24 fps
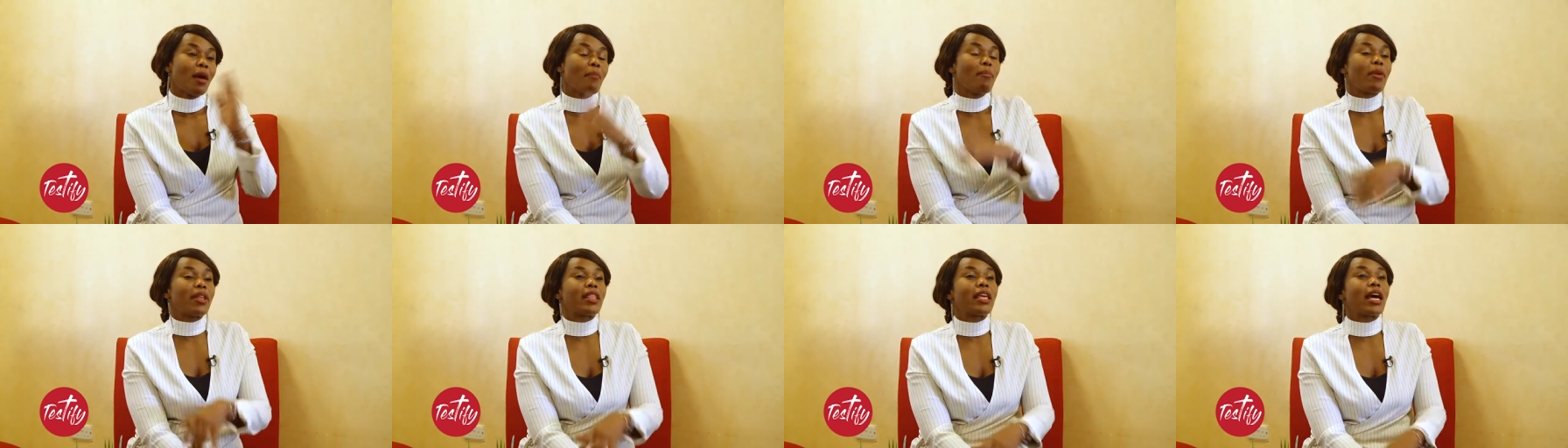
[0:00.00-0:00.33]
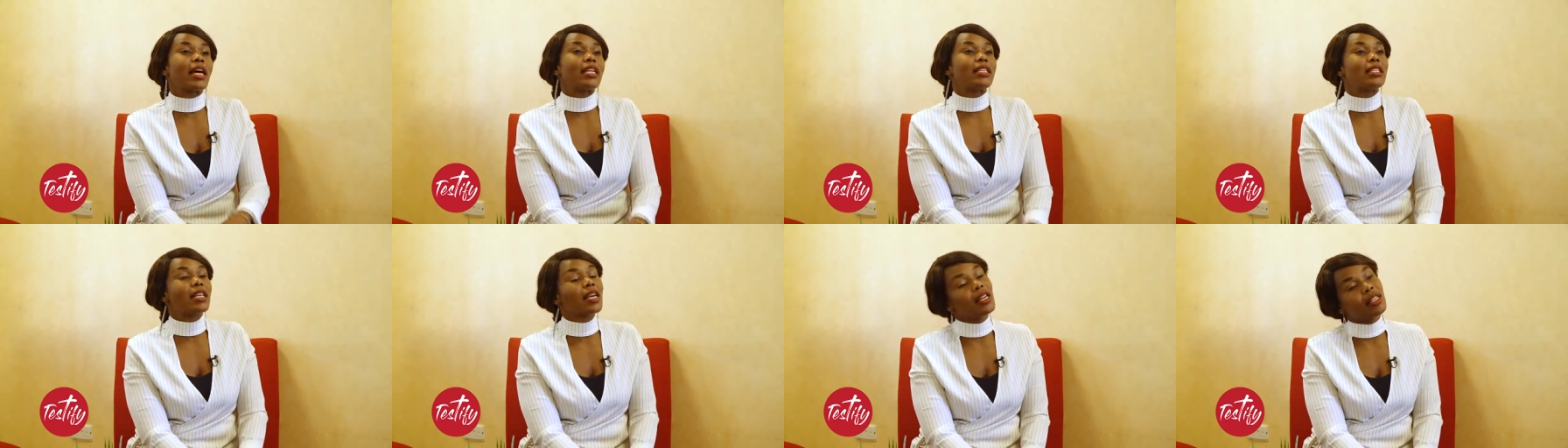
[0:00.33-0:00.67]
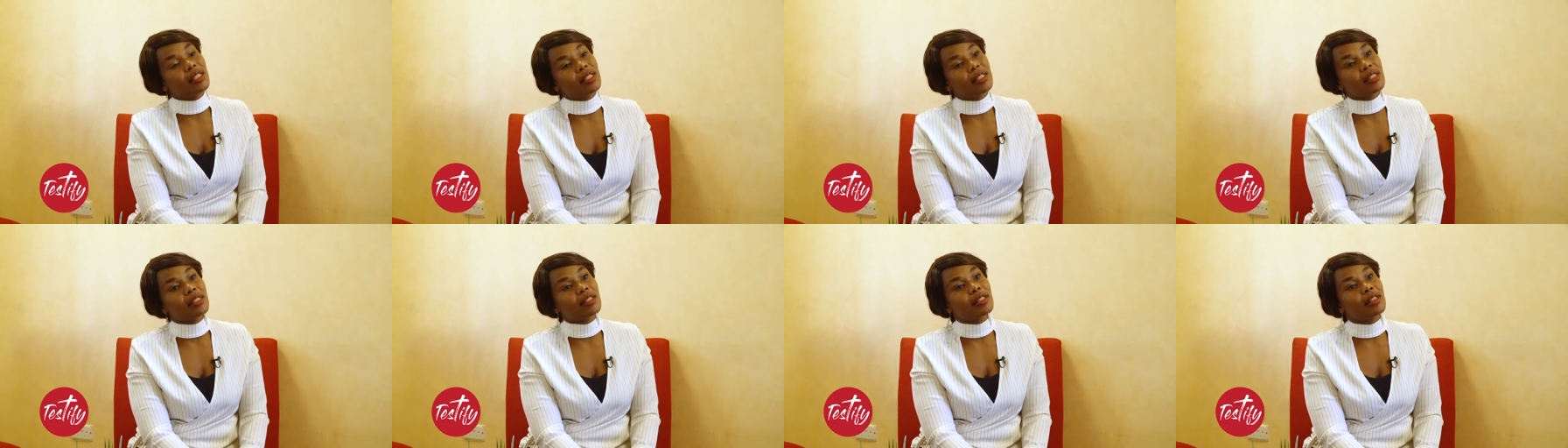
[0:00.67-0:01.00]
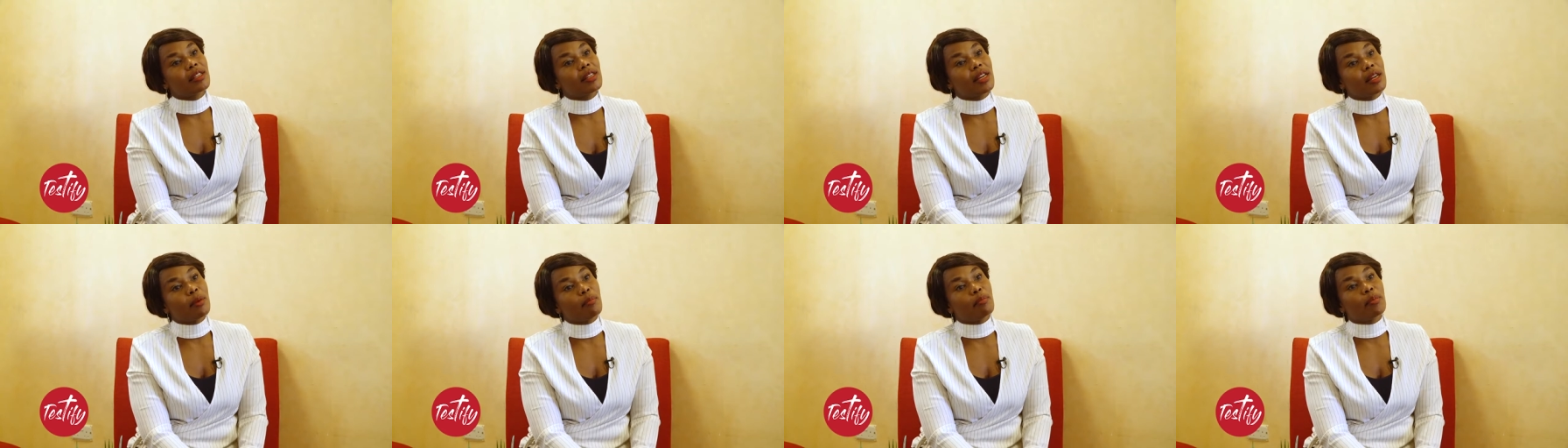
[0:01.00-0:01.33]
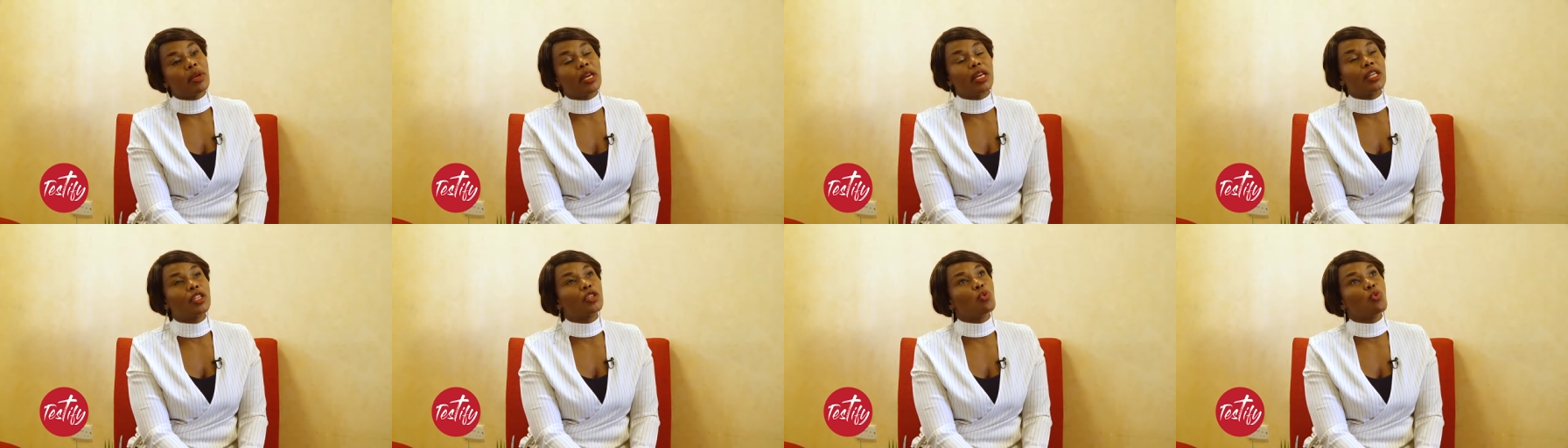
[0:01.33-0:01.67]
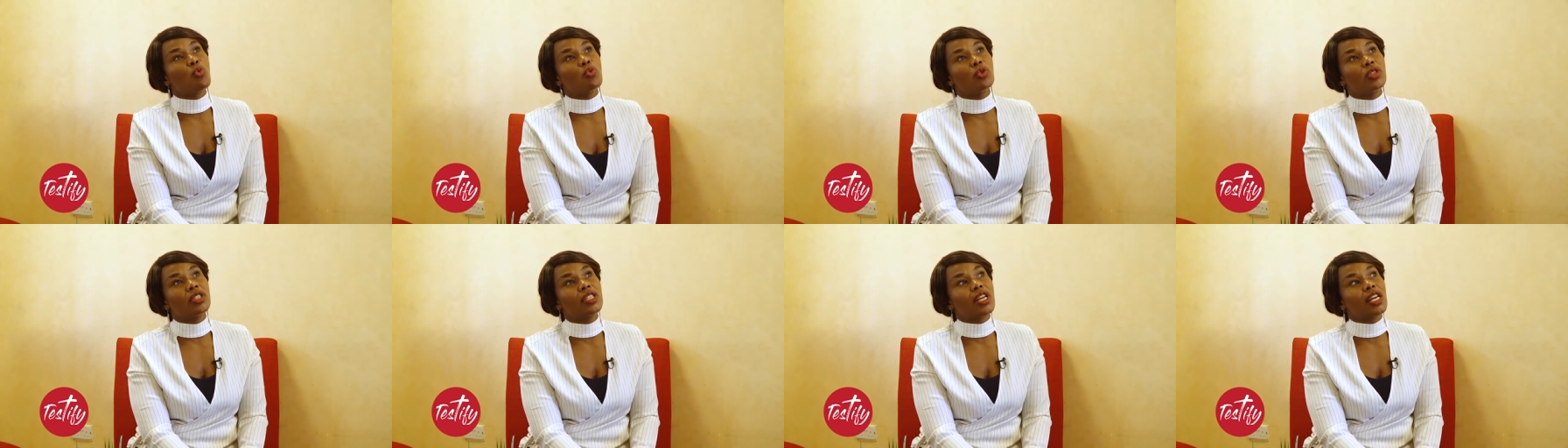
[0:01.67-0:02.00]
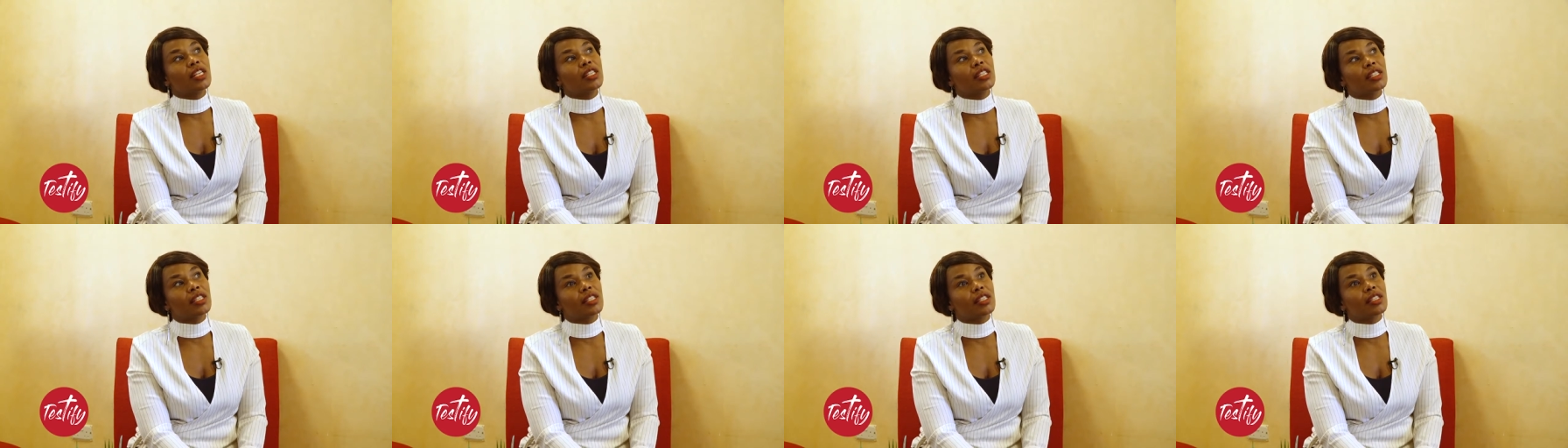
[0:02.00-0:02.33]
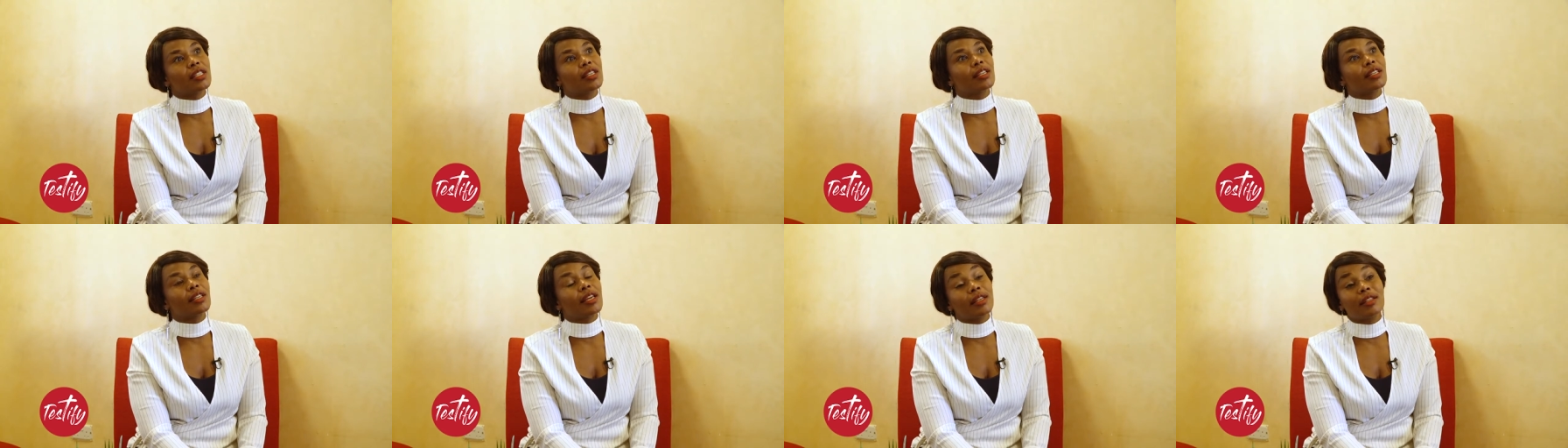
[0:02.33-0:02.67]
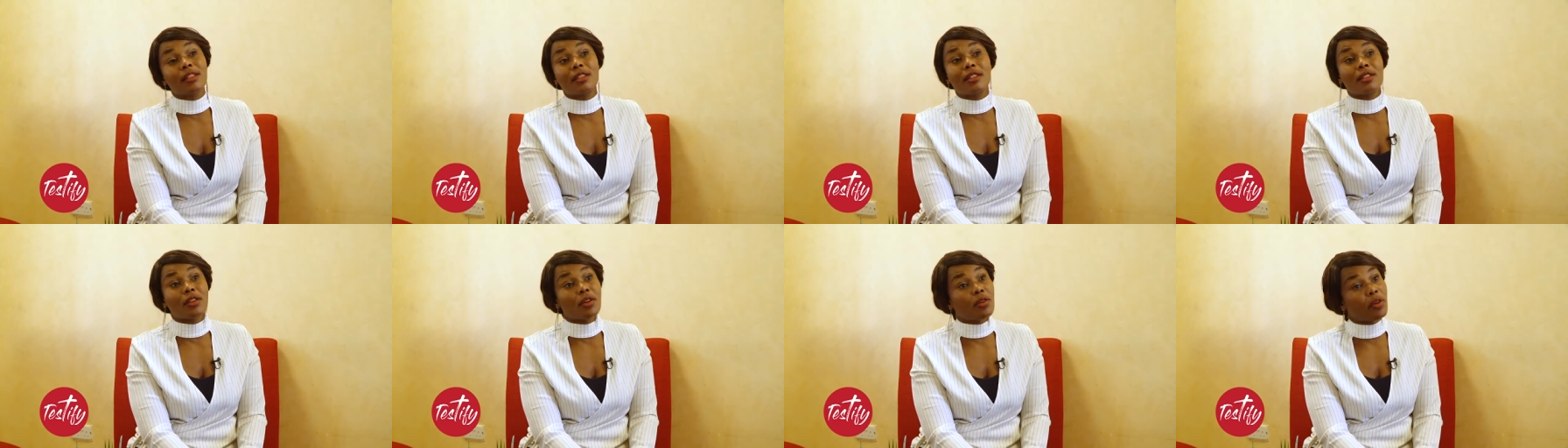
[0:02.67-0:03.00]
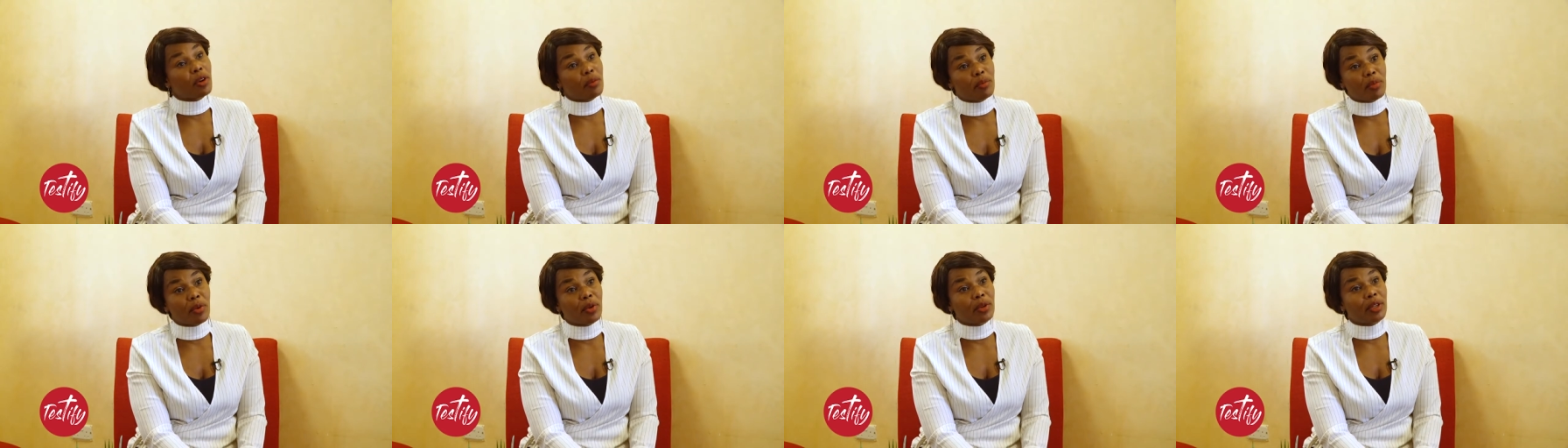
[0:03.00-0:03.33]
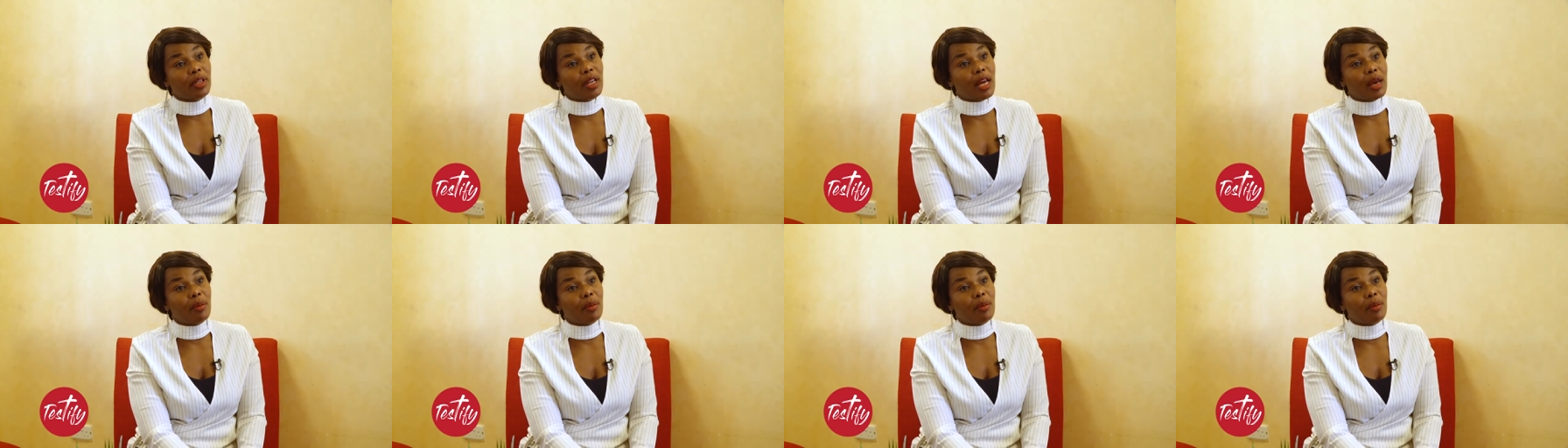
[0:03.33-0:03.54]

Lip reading: but there are days it would just get terrible.